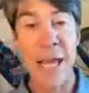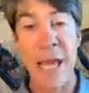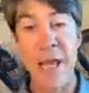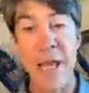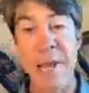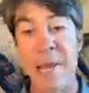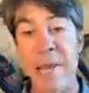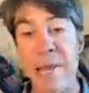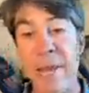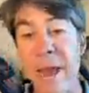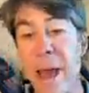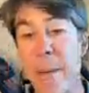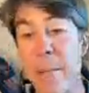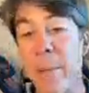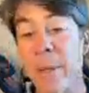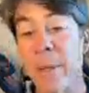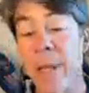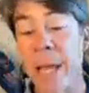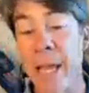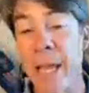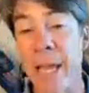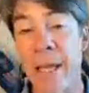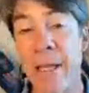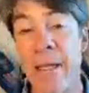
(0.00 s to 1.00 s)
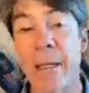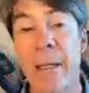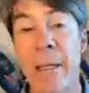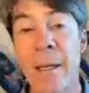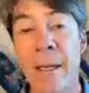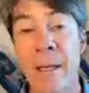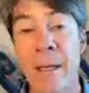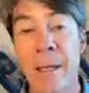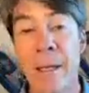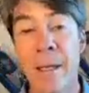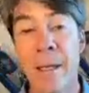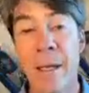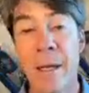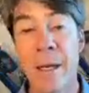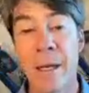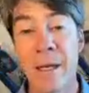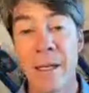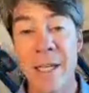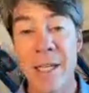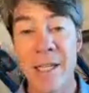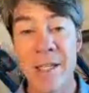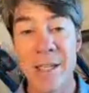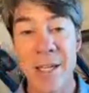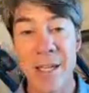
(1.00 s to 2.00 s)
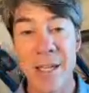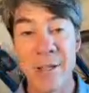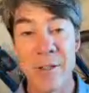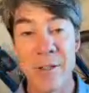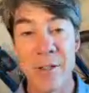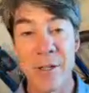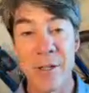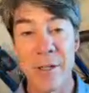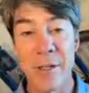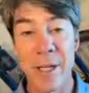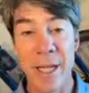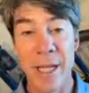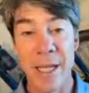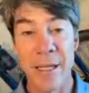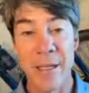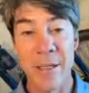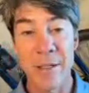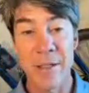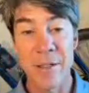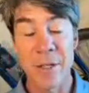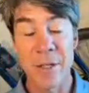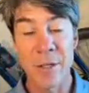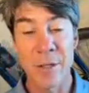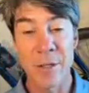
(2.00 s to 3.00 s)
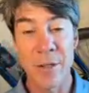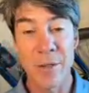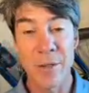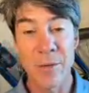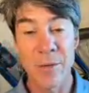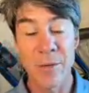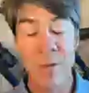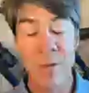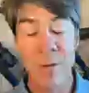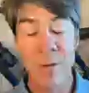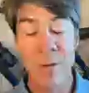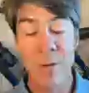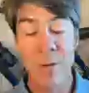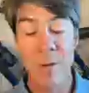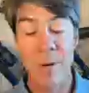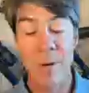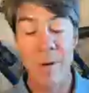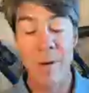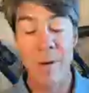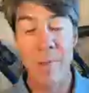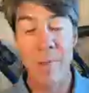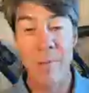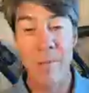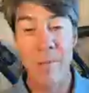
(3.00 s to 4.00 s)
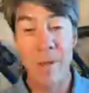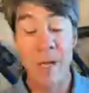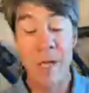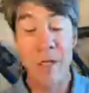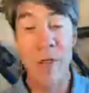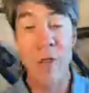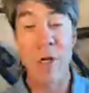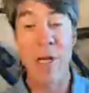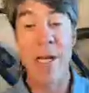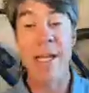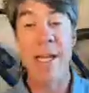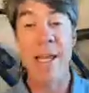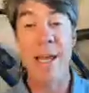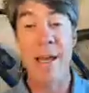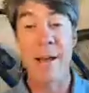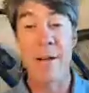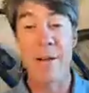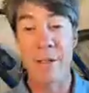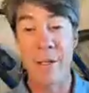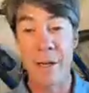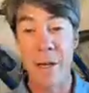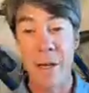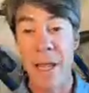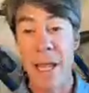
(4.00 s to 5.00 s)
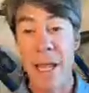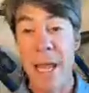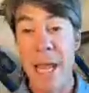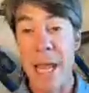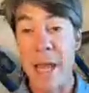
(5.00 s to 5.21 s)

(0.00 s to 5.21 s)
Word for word: And then that plan uh, is entered into your uh, training calendar.